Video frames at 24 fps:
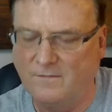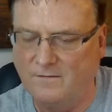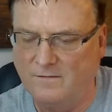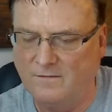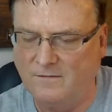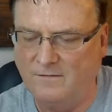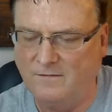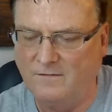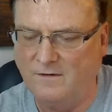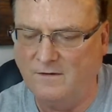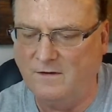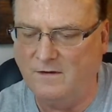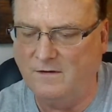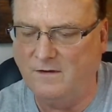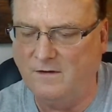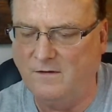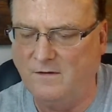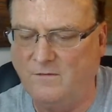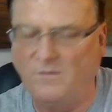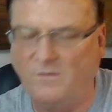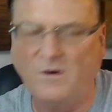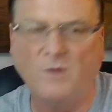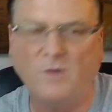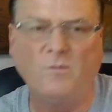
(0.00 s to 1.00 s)
Let's get the
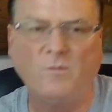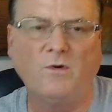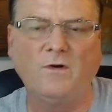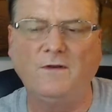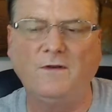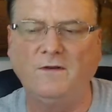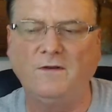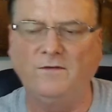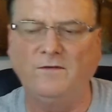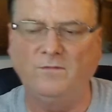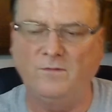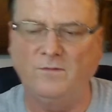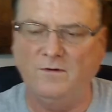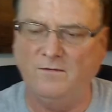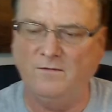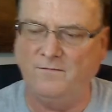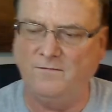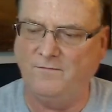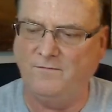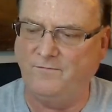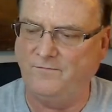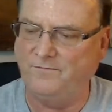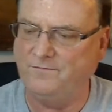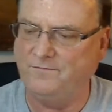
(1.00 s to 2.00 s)
aroma on this one.
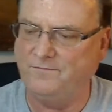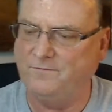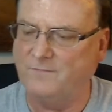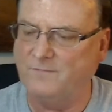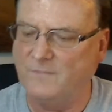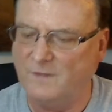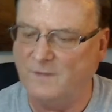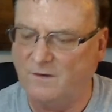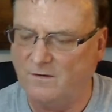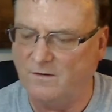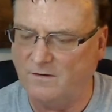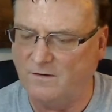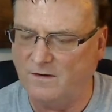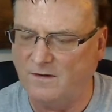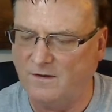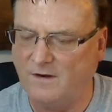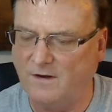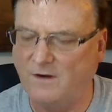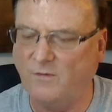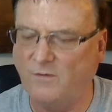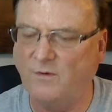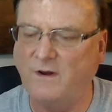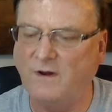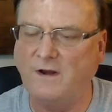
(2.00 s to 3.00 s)
Okay,
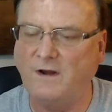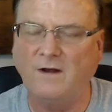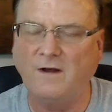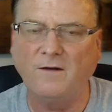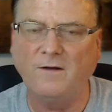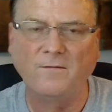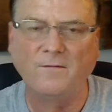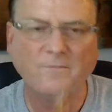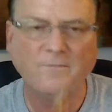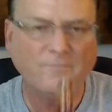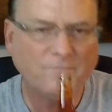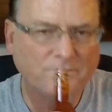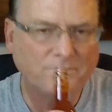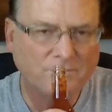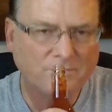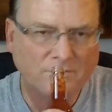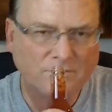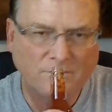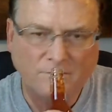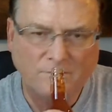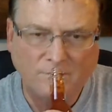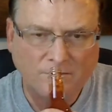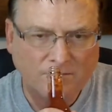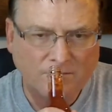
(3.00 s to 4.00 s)
there it went down.
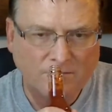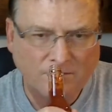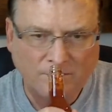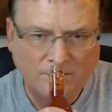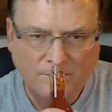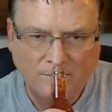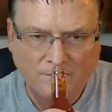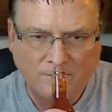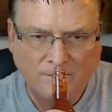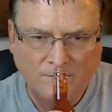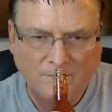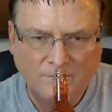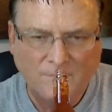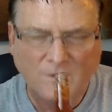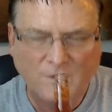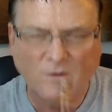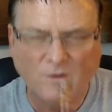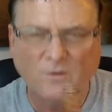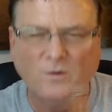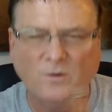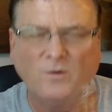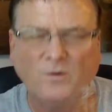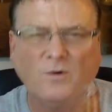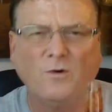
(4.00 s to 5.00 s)

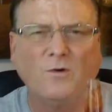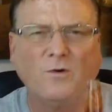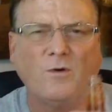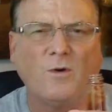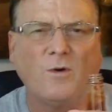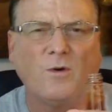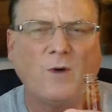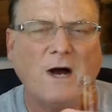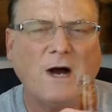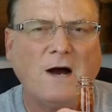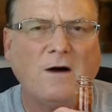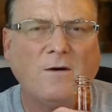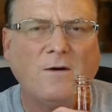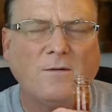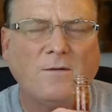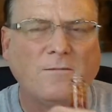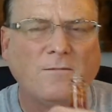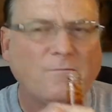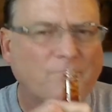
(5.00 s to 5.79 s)
Ooh, wow.